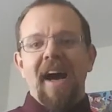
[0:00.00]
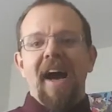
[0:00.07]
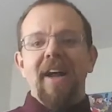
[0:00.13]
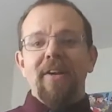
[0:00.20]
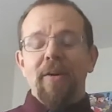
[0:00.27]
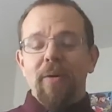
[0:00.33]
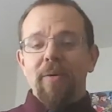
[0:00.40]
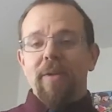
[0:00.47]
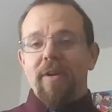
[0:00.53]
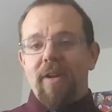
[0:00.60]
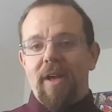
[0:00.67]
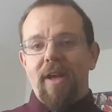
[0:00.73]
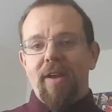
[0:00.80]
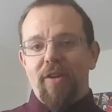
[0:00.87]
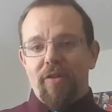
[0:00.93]
I know that
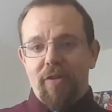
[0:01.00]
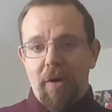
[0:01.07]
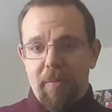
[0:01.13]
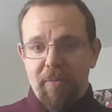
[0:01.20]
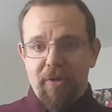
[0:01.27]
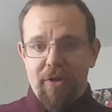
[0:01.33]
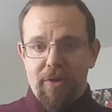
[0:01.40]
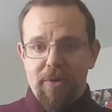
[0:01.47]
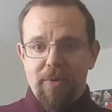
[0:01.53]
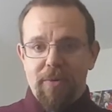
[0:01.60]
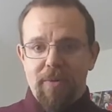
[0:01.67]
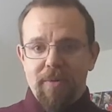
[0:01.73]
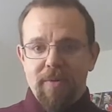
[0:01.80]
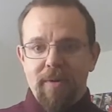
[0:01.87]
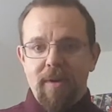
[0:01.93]
it is up to
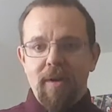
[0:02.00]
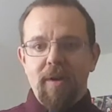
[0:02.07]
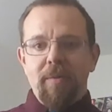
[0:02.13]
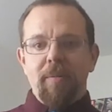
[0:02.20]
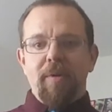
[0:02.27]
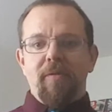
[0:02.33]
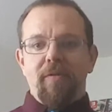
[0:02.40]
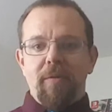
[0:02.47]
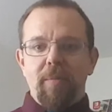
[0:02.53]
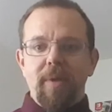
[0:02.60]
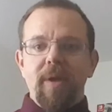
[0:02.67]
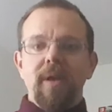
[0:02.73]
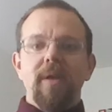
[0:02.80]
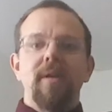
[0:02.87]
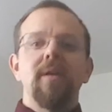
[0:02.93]
you, but for
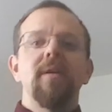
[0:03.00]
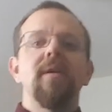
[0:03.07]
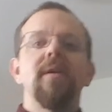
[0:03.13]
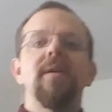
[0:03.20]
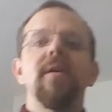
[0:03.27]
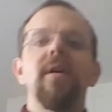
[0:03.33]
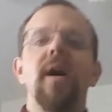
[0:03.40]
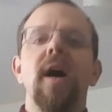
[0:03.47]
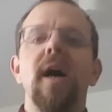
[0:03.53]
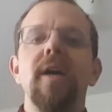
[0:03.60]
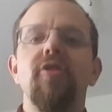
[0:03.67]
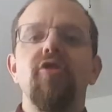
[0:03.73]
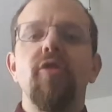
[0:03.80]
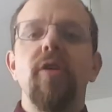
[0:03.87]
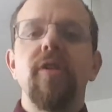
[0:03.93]
me, I
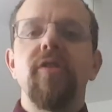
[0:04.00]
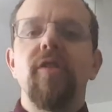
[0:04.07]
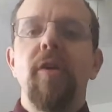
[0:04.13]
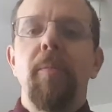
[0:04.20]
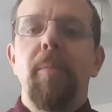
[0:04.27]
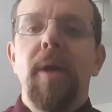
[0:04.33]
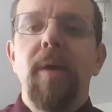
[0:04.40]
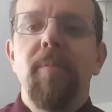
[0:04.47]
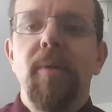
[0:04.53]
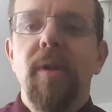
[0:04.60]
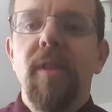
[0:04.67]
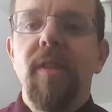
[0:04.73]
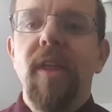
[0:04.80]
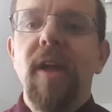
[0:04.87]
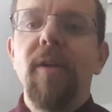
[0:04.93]
trust people
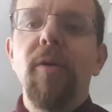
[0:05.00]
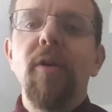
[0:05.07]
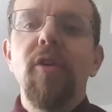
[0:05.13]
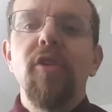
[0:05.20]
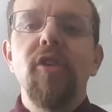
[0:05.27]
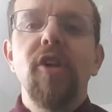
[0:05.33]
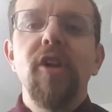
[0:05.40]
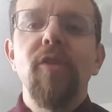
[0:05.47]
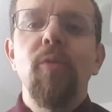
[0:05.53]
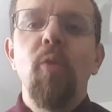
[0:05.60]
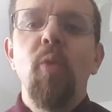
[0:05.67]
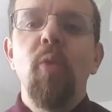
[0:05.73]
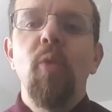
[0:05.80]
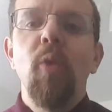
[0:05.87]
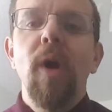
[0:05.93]
that
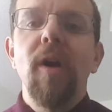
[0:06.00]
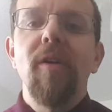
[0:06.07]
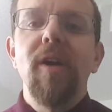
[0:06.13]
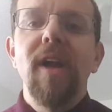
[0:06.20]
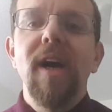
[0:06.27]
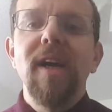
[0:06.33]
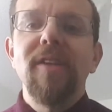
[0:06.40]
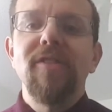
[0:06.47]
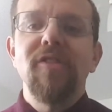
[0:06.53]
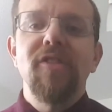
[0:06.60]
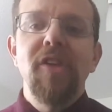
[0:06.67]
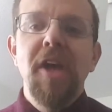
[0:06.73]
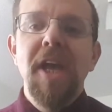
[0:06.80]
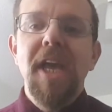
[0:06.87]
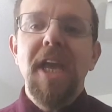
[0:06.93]
can wear a nice
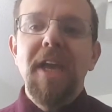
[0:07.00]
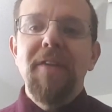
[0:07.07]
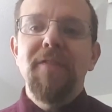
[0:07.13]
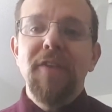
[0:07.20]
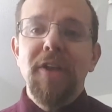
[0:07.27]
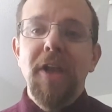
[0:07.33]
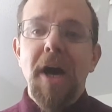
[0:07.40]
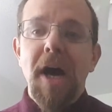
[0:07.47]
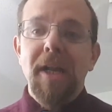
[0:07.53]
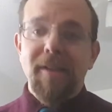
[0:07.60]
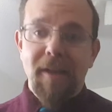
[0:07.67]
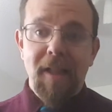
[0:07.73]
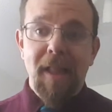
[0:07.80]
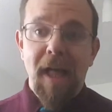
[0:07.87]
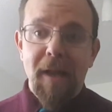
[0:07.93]
even knot
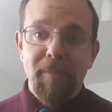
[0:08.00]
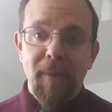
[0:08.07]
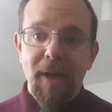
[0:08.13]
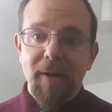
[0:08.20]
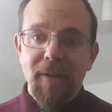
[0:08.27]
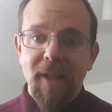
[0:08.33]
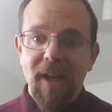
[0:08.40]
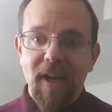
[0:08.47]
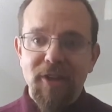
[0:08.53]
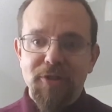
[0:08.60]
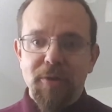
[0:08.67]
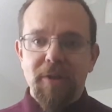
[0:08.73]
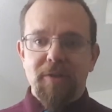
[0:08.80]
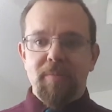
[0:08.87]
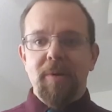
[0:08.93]
a lot better than I
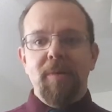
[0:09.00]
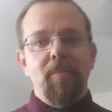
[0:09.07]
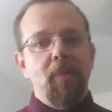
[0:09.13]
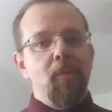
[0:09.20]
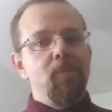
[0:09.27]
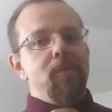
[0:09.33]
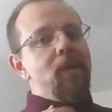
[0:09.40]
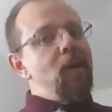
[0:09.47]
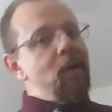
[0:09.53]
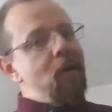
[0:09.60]
trust people that are